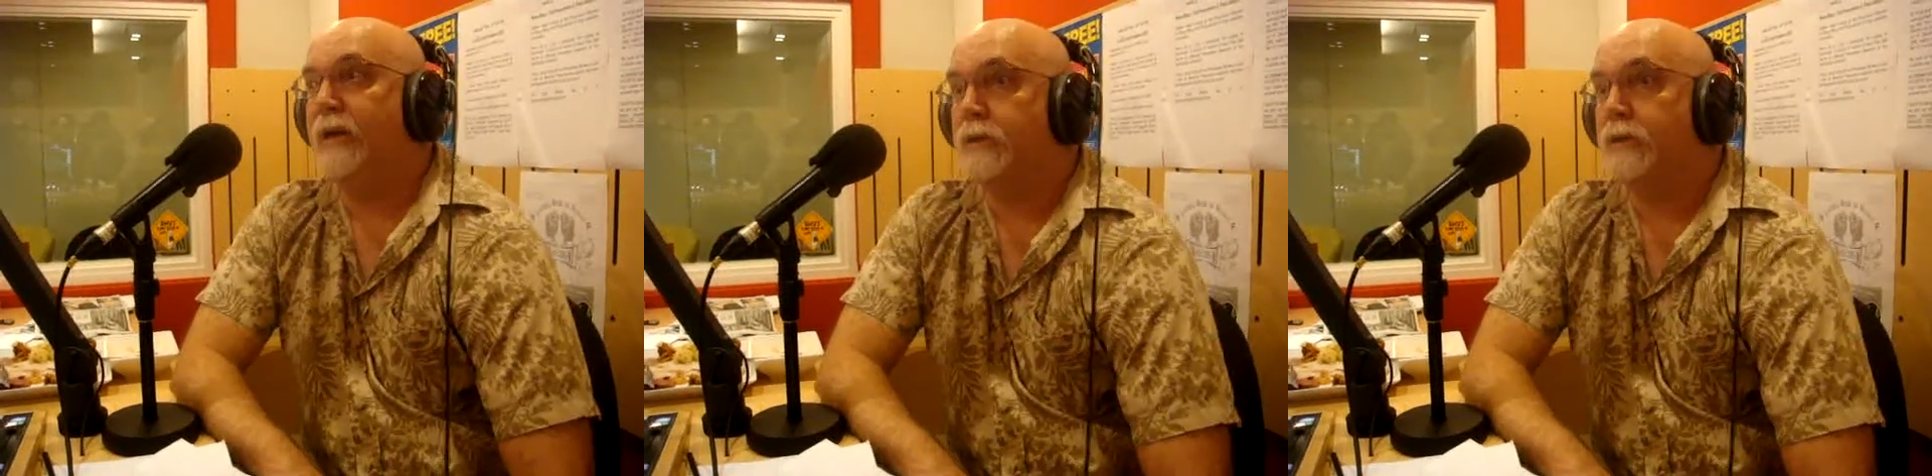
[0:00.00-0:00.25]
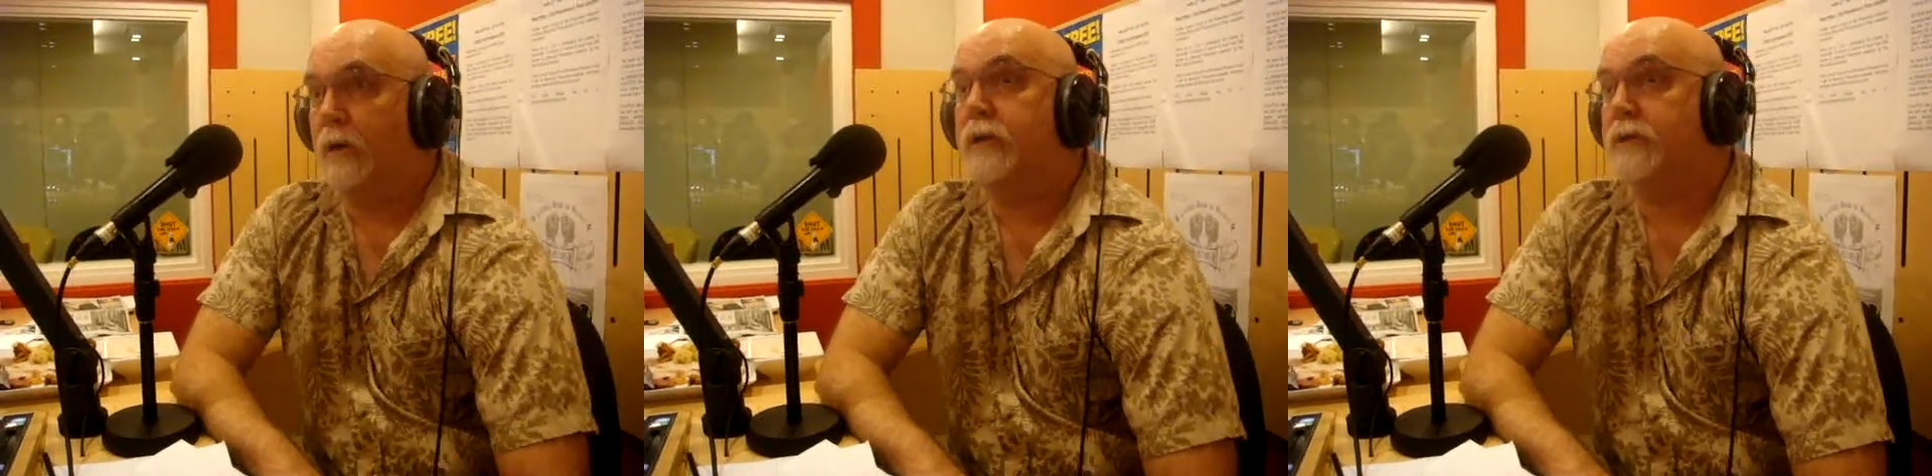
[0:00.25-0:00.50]
up in
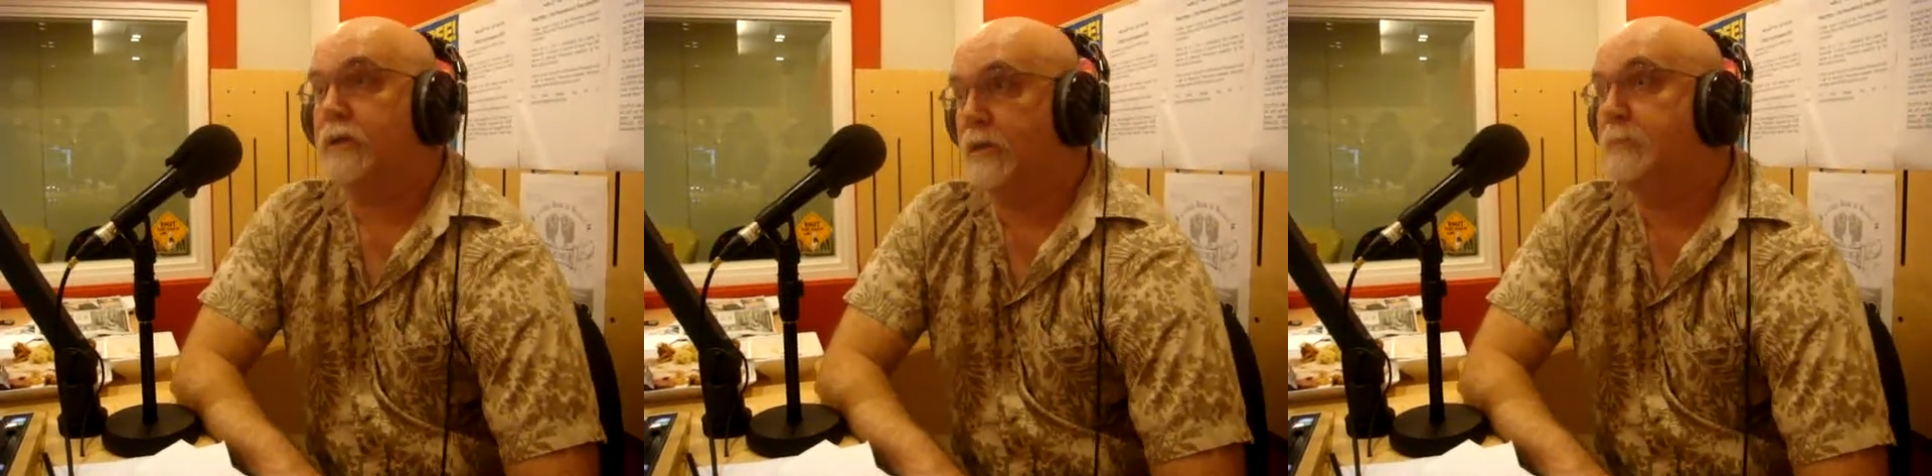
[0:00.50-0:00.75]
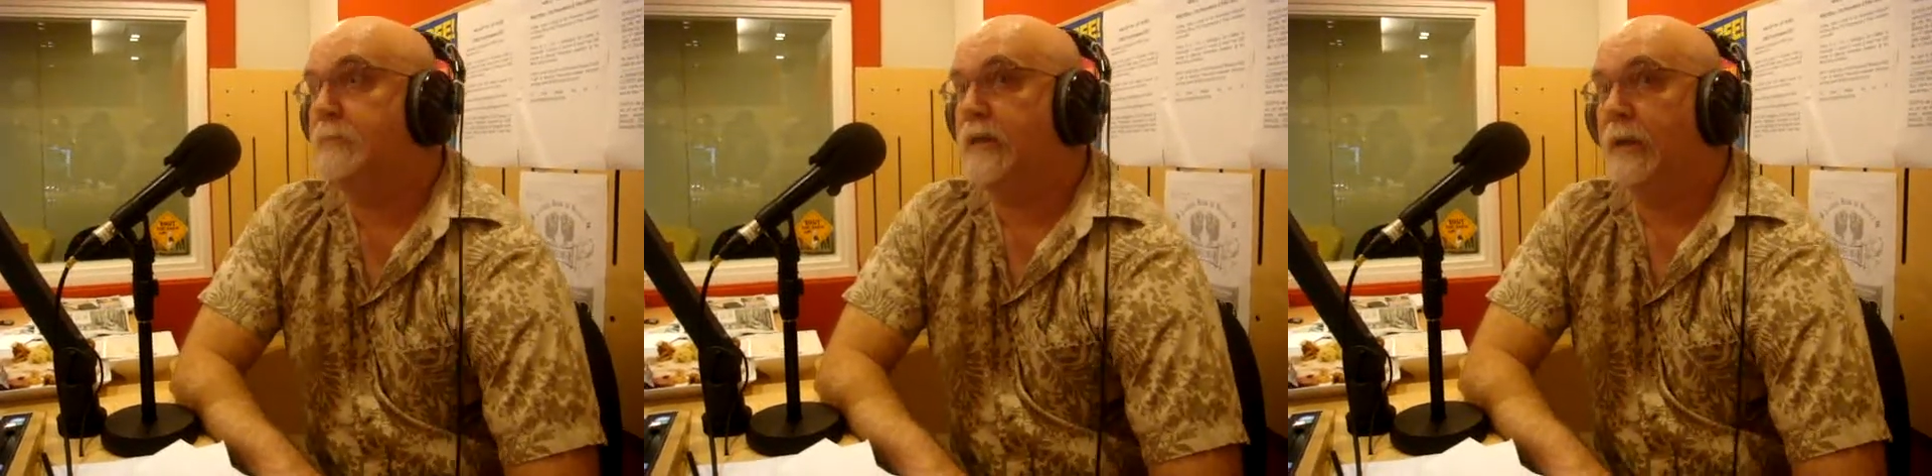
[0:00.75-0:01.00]
Detroit, saw
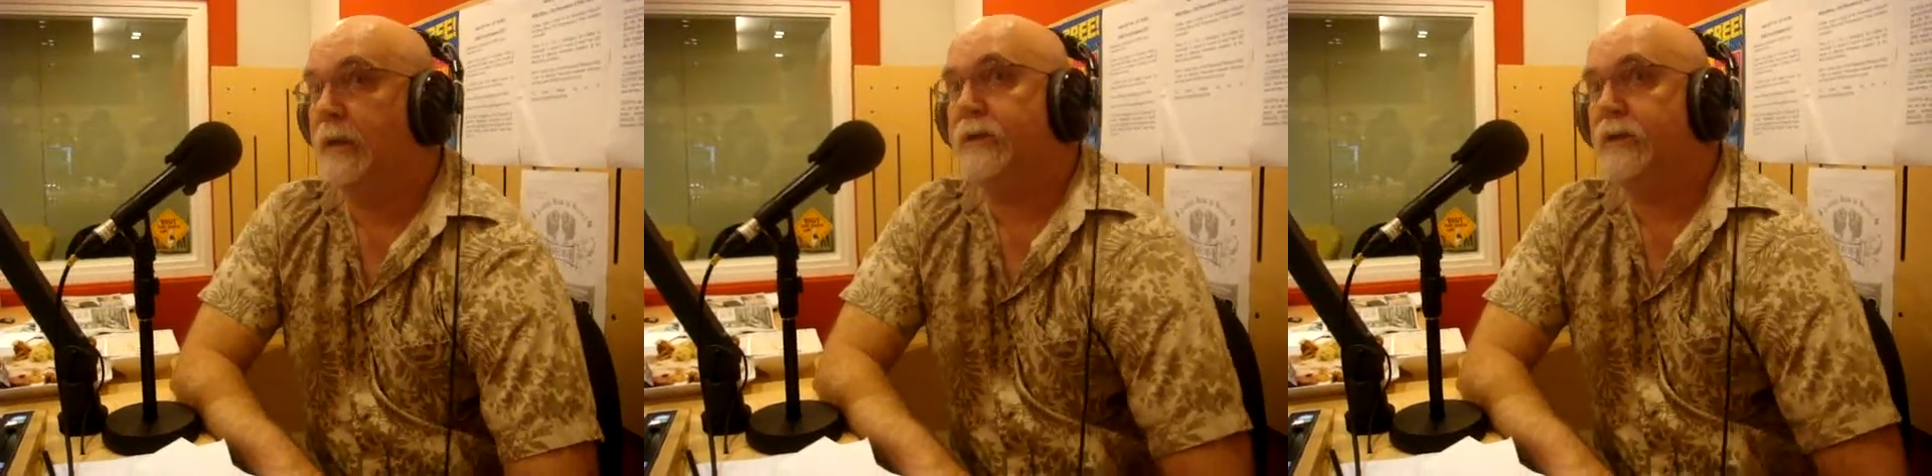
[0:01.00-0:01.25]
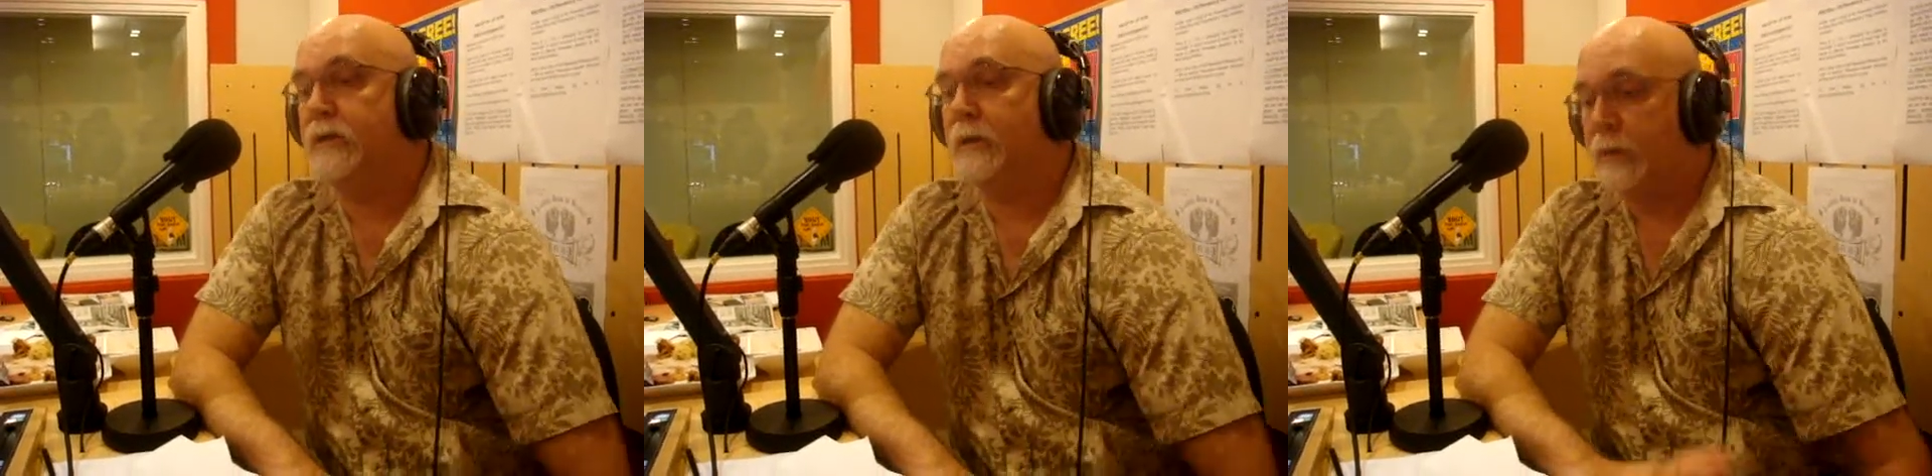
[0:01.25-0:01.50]
some
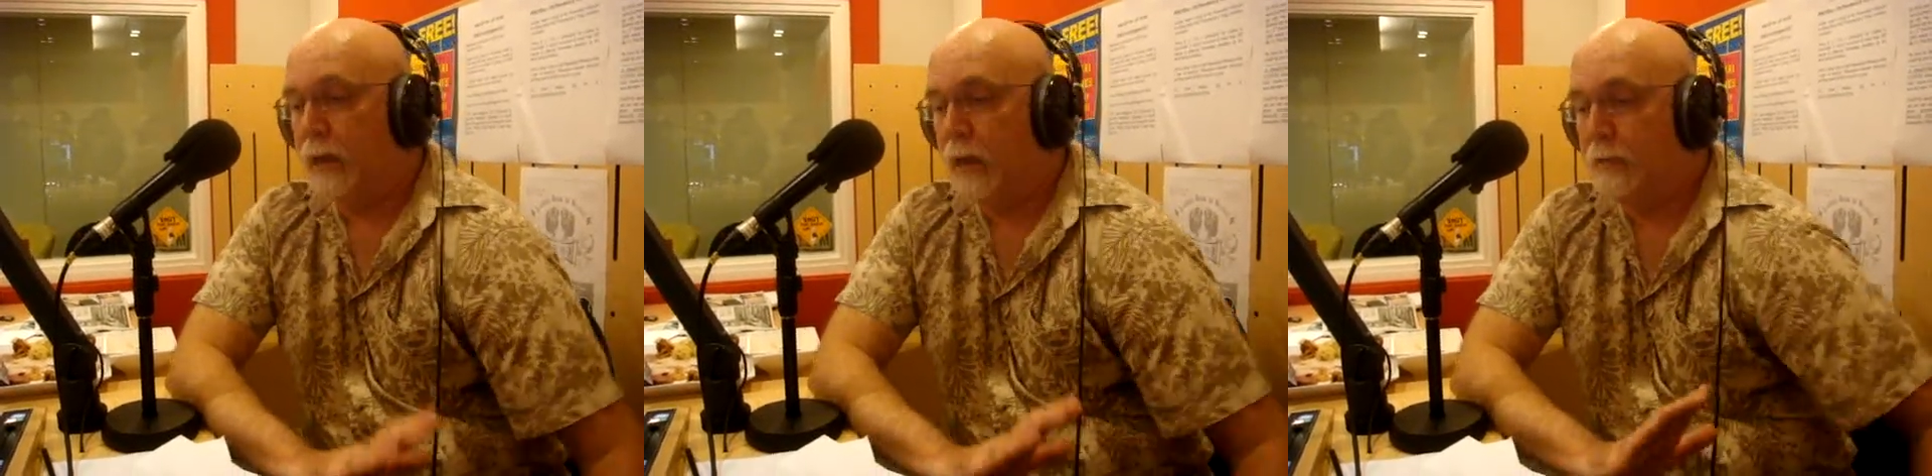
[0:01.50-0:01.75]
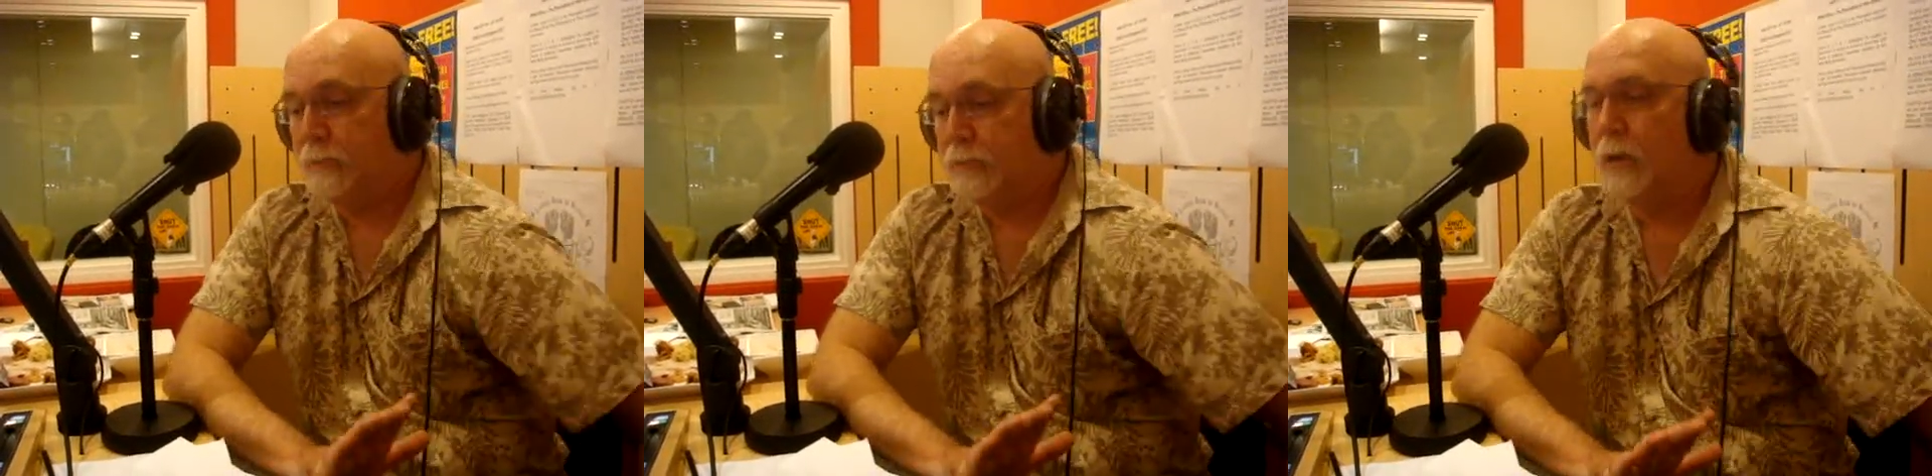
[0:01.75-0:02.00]
championship
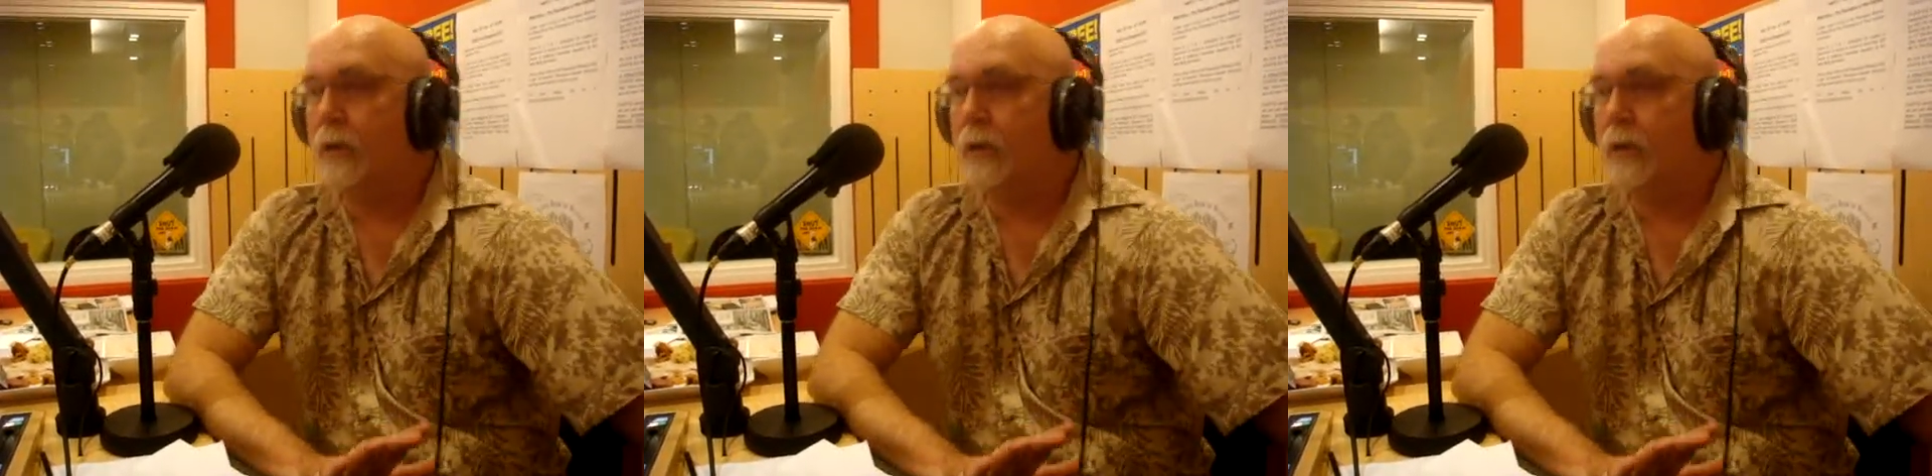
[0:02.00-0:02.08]
games. Right?